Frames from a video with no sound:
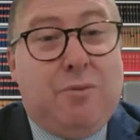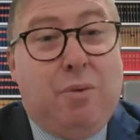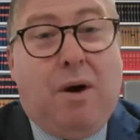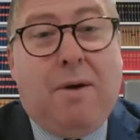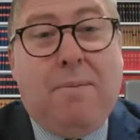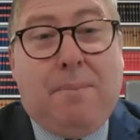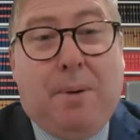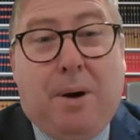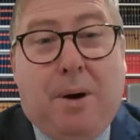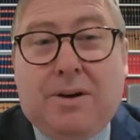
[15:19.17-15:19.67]
If
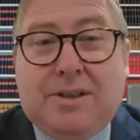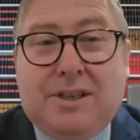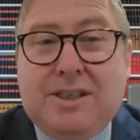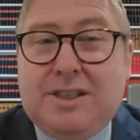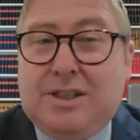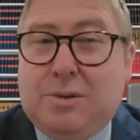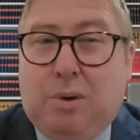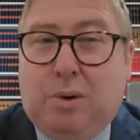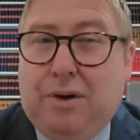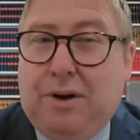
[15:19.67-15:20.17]
one
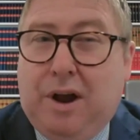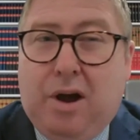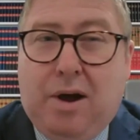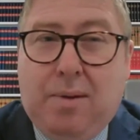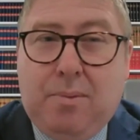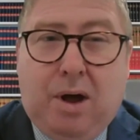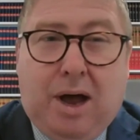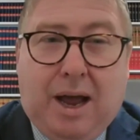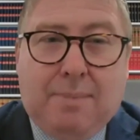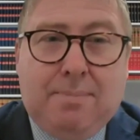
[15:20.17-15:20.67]
party said, well, no,
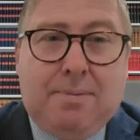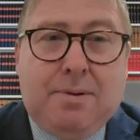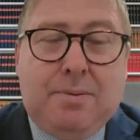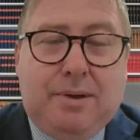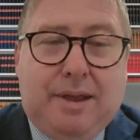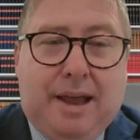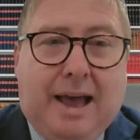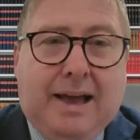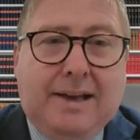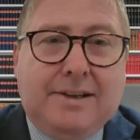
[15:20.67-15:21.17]
I'm not happy
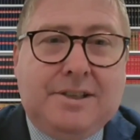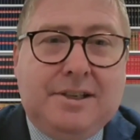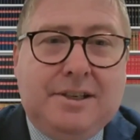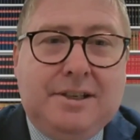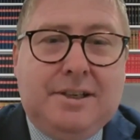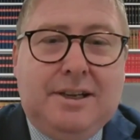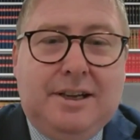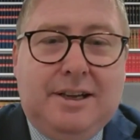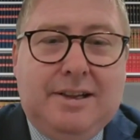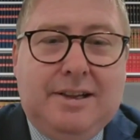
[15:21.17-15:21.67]
with that,
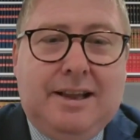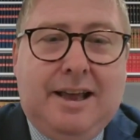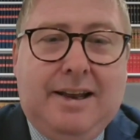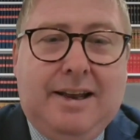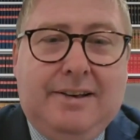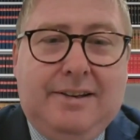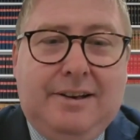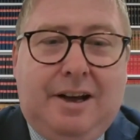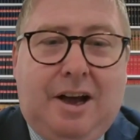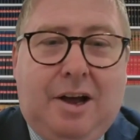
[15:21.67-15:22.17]

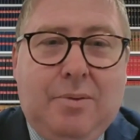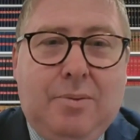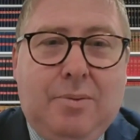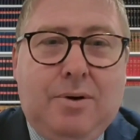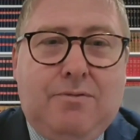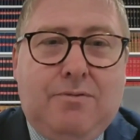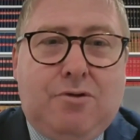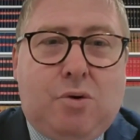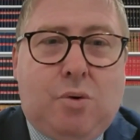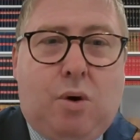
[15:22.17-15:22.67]
then I
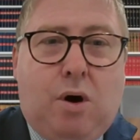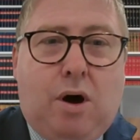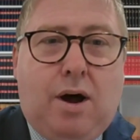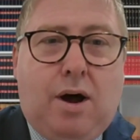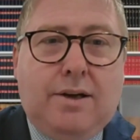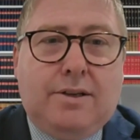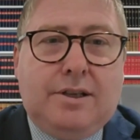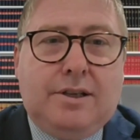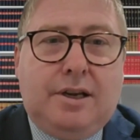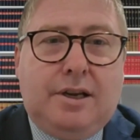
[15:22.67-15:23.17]
would have
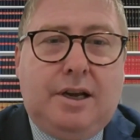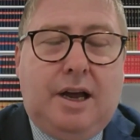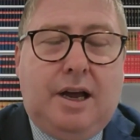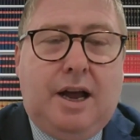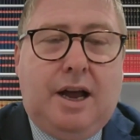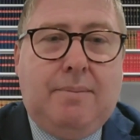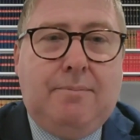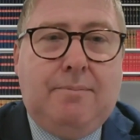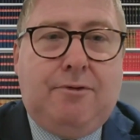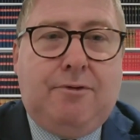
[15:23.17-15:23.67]
required
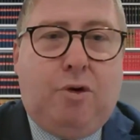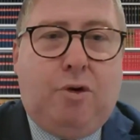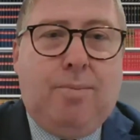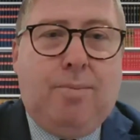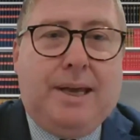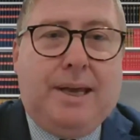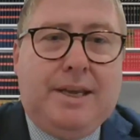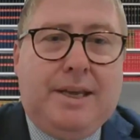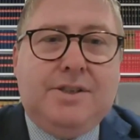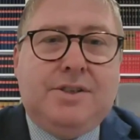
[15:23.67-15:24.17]
Form
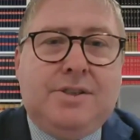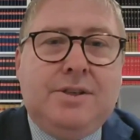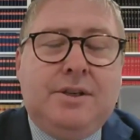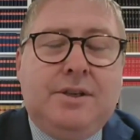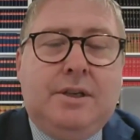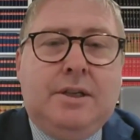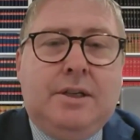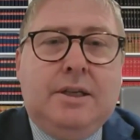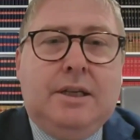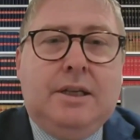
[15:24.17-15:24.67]
Es.
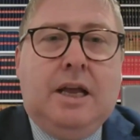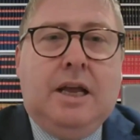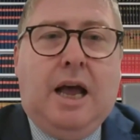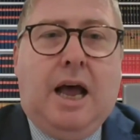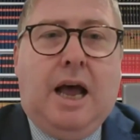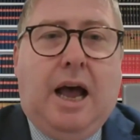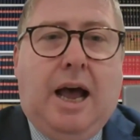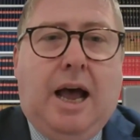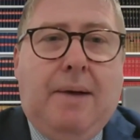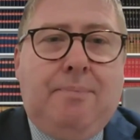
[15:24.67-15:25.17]

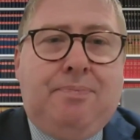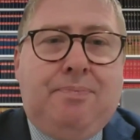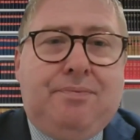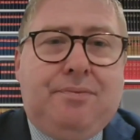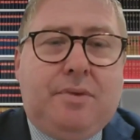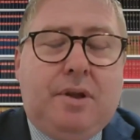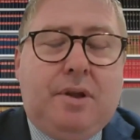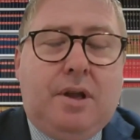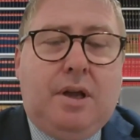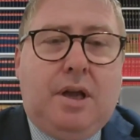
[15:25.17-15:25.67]

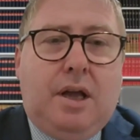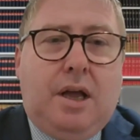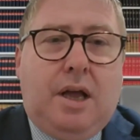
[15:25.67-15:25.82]
And